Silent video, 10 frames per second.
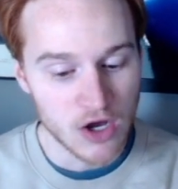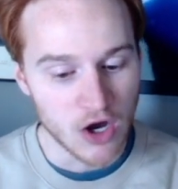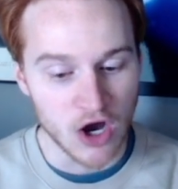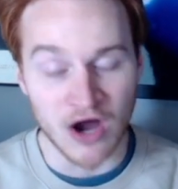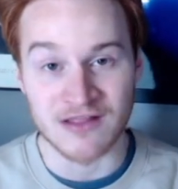
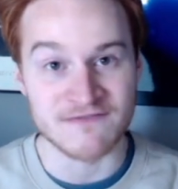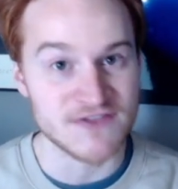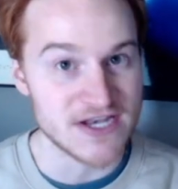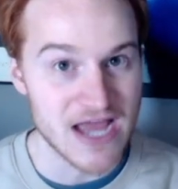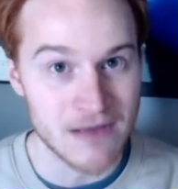all of
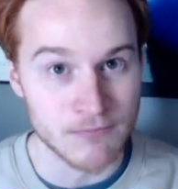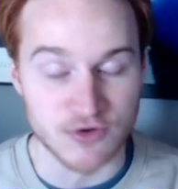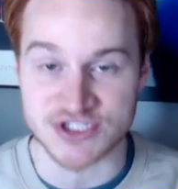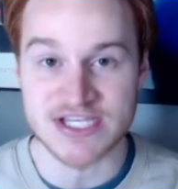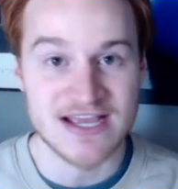the
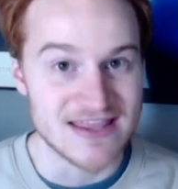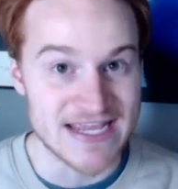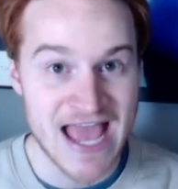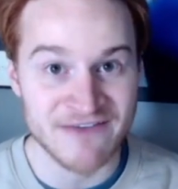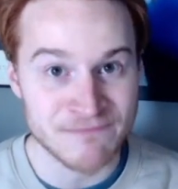numbers,
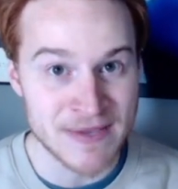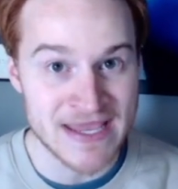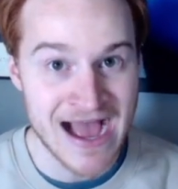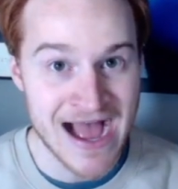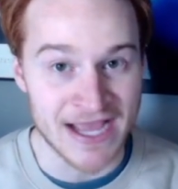the
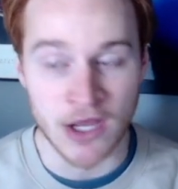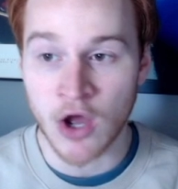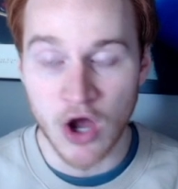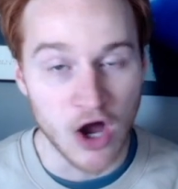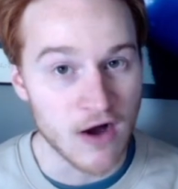FPI,
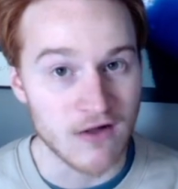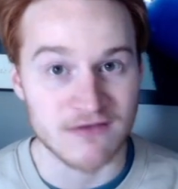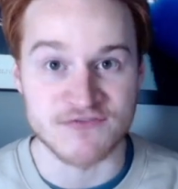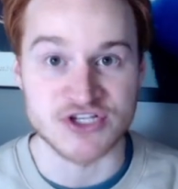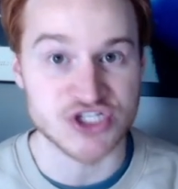all
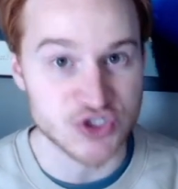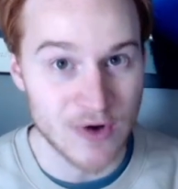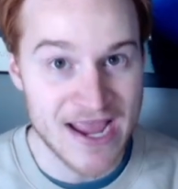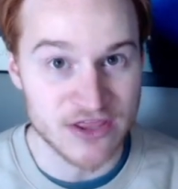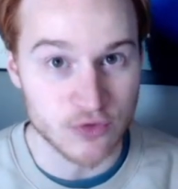of the
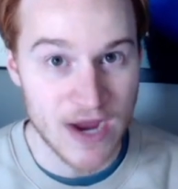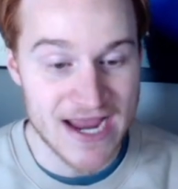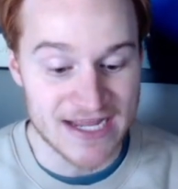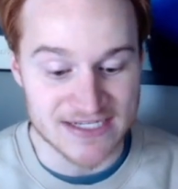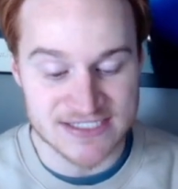strength
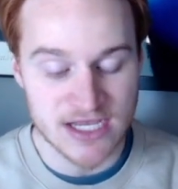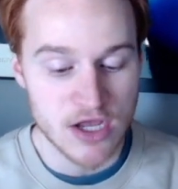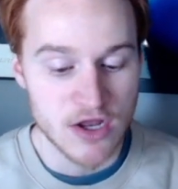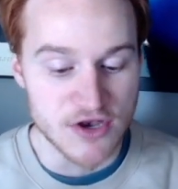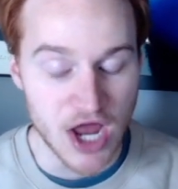ratings,
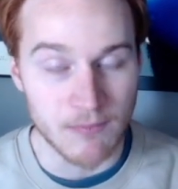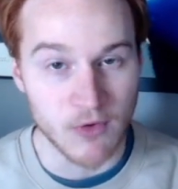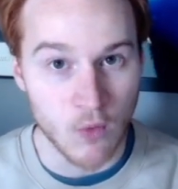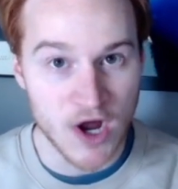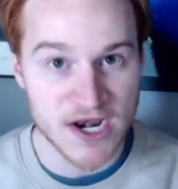number
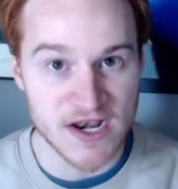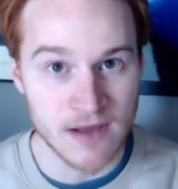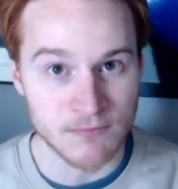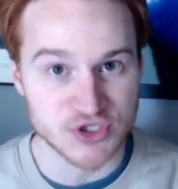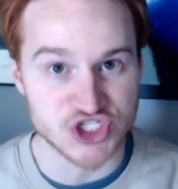1 and
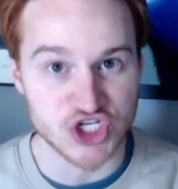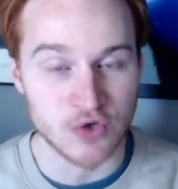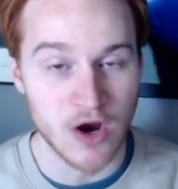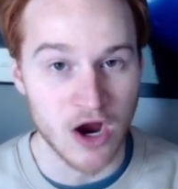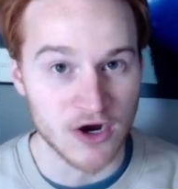number
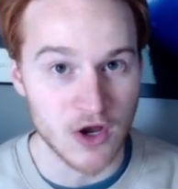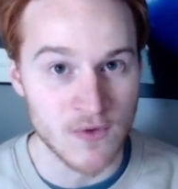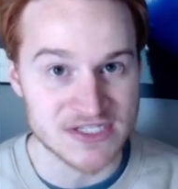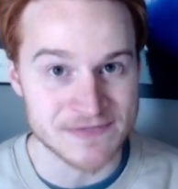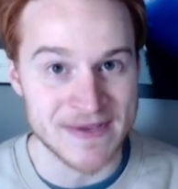2 are
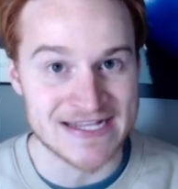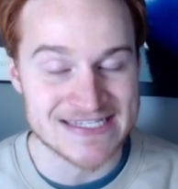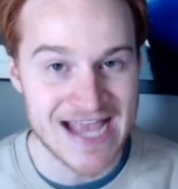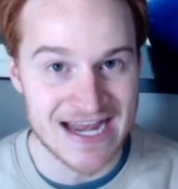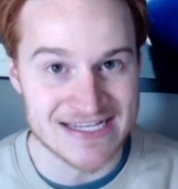going to be
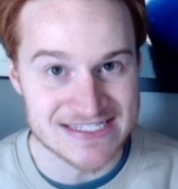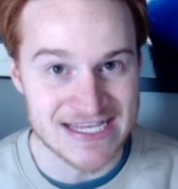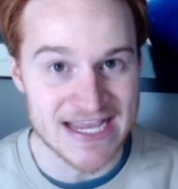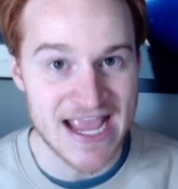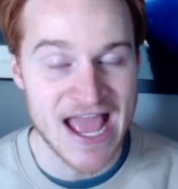
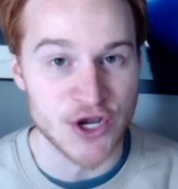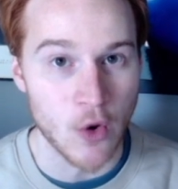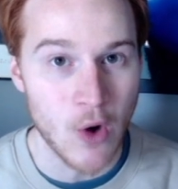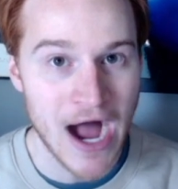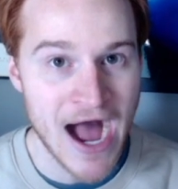Tennessee and
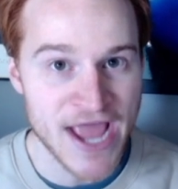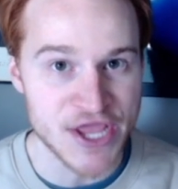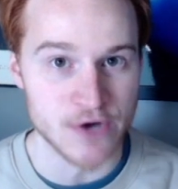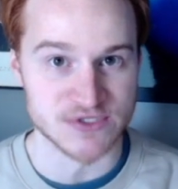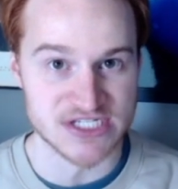
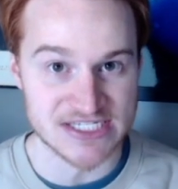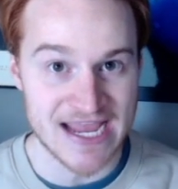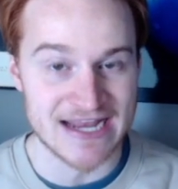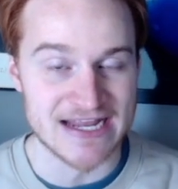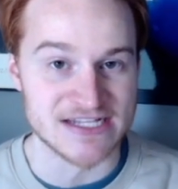Ohio
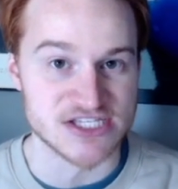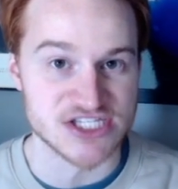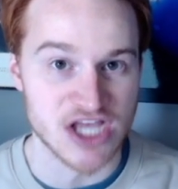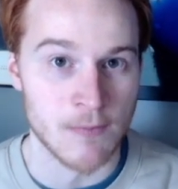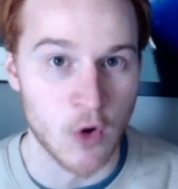State in
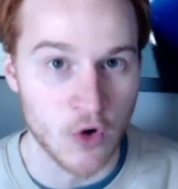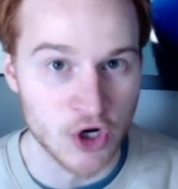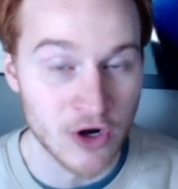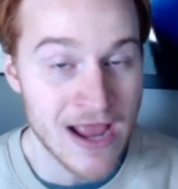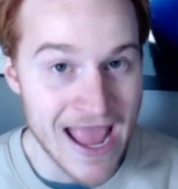some
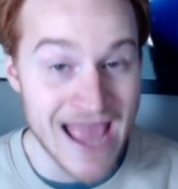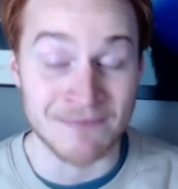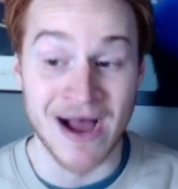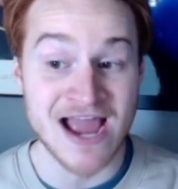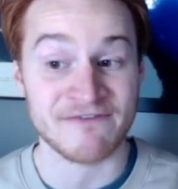order. And
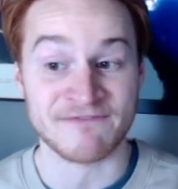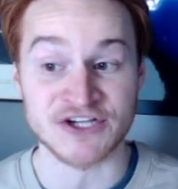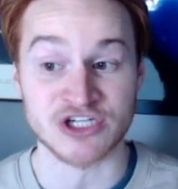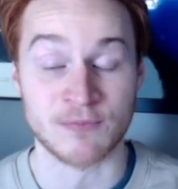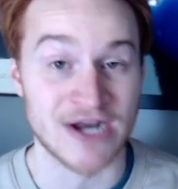my
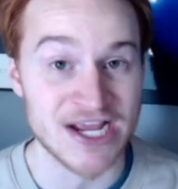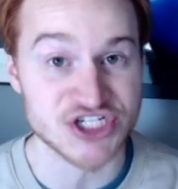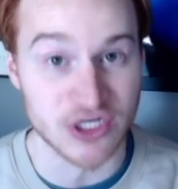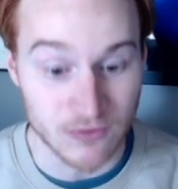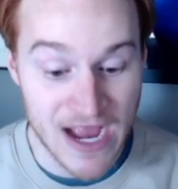official
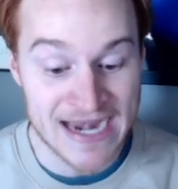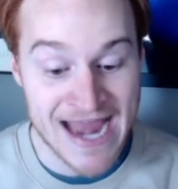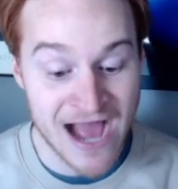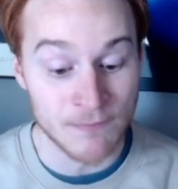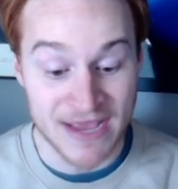prediction right
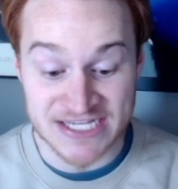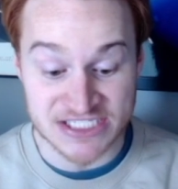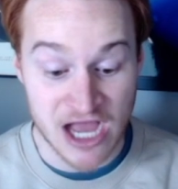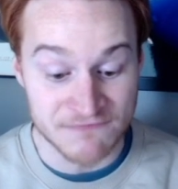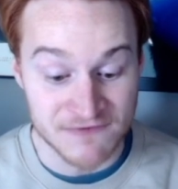now,
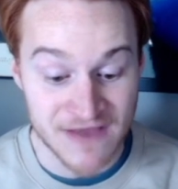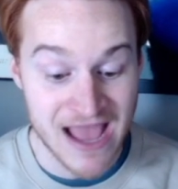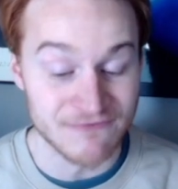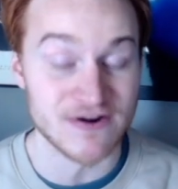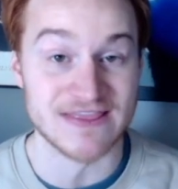based off of
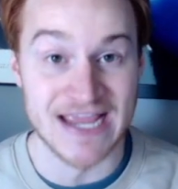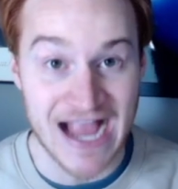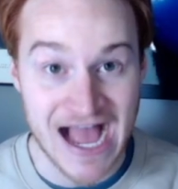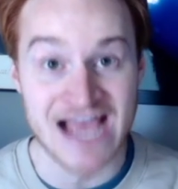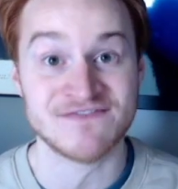everything
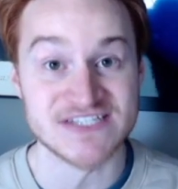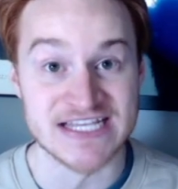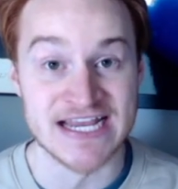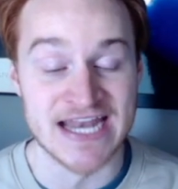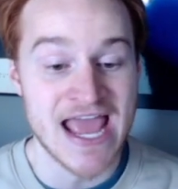I've seen